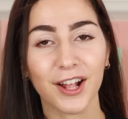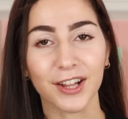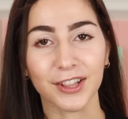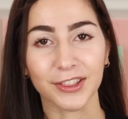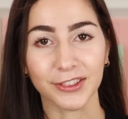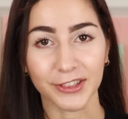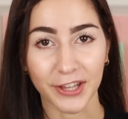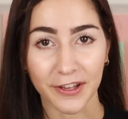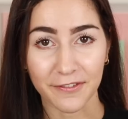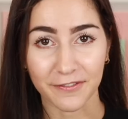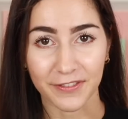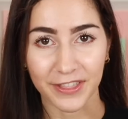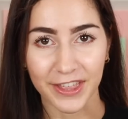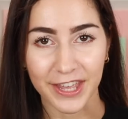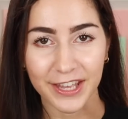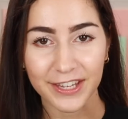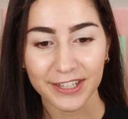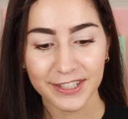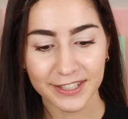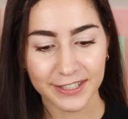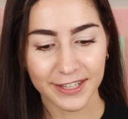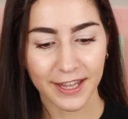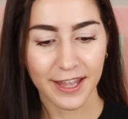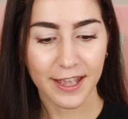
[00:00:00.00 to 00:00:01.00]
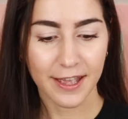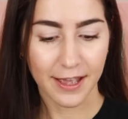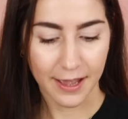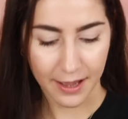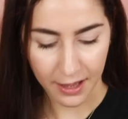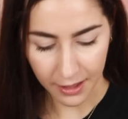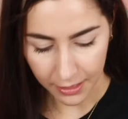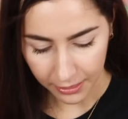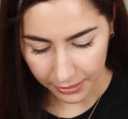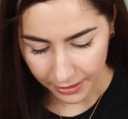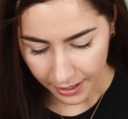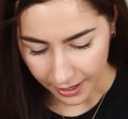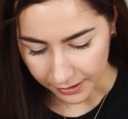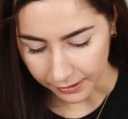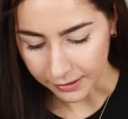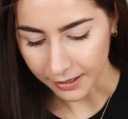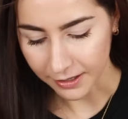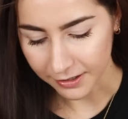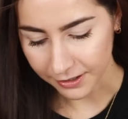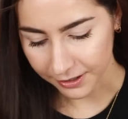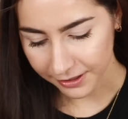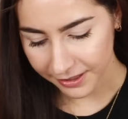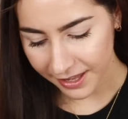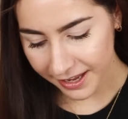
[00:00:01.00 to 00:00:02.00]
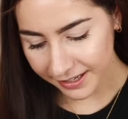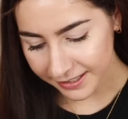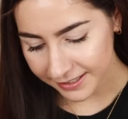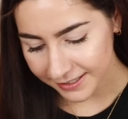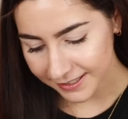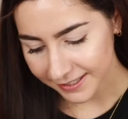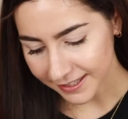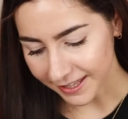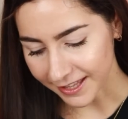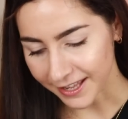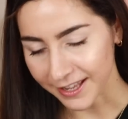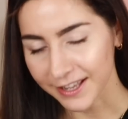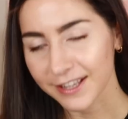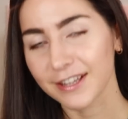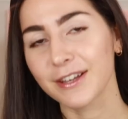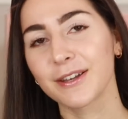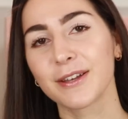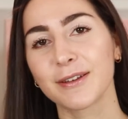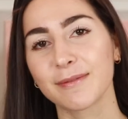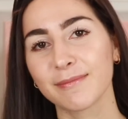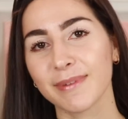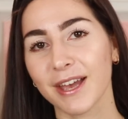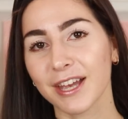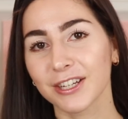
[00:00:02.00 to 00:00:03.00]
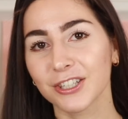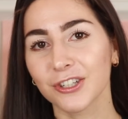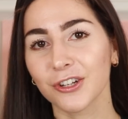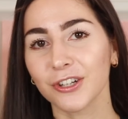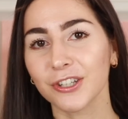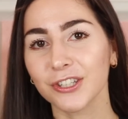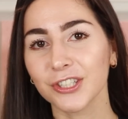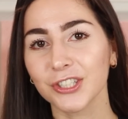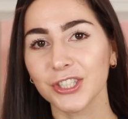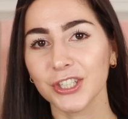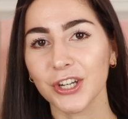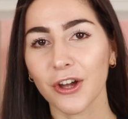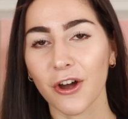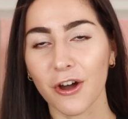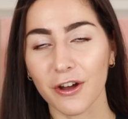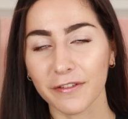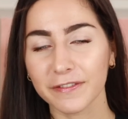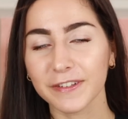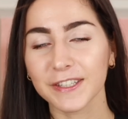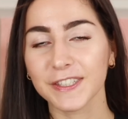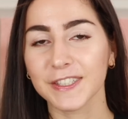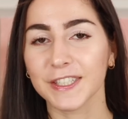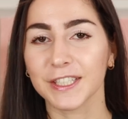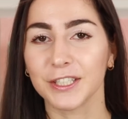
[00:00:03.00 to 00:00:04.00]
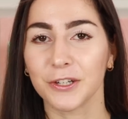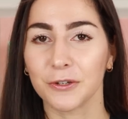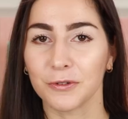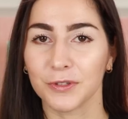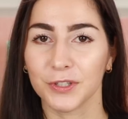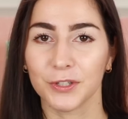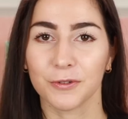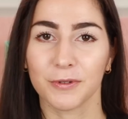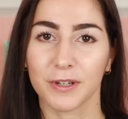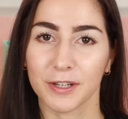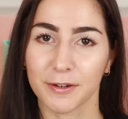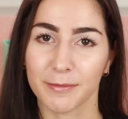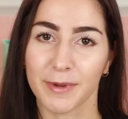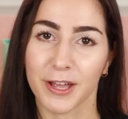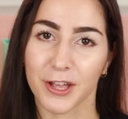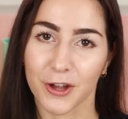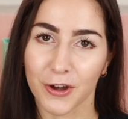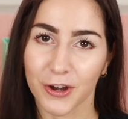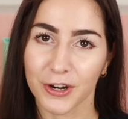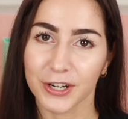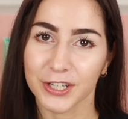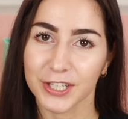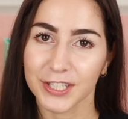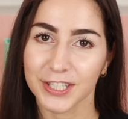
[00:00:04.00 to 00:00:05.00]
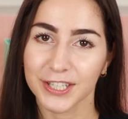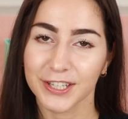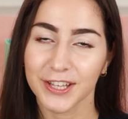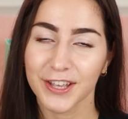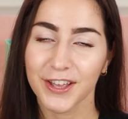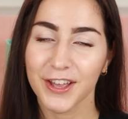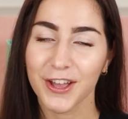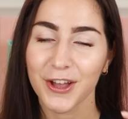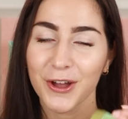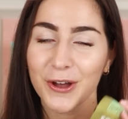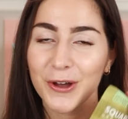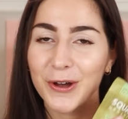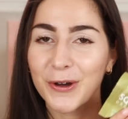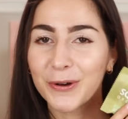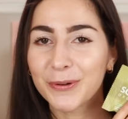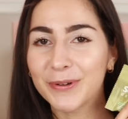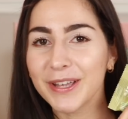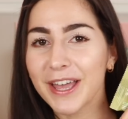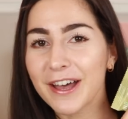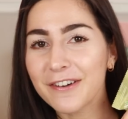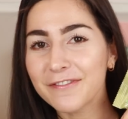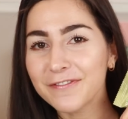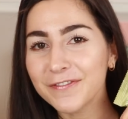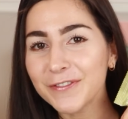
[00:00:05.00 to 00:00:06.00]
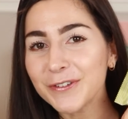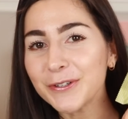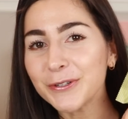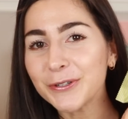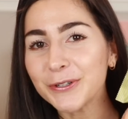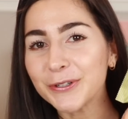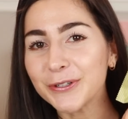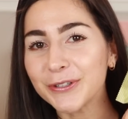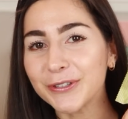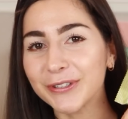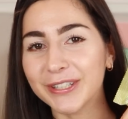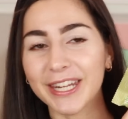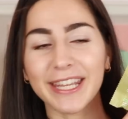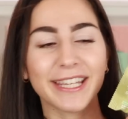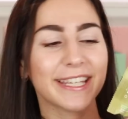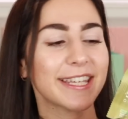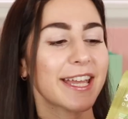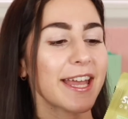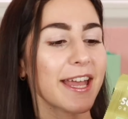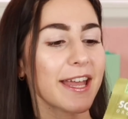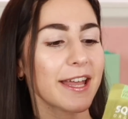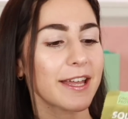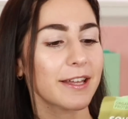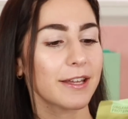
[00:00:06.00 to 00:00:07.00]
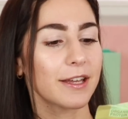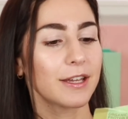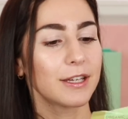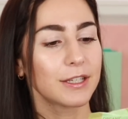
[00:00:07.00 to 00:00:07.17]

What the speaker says: Love this. And then the next thing, Patchology obviously knows the way to my heart. We have food! Yay!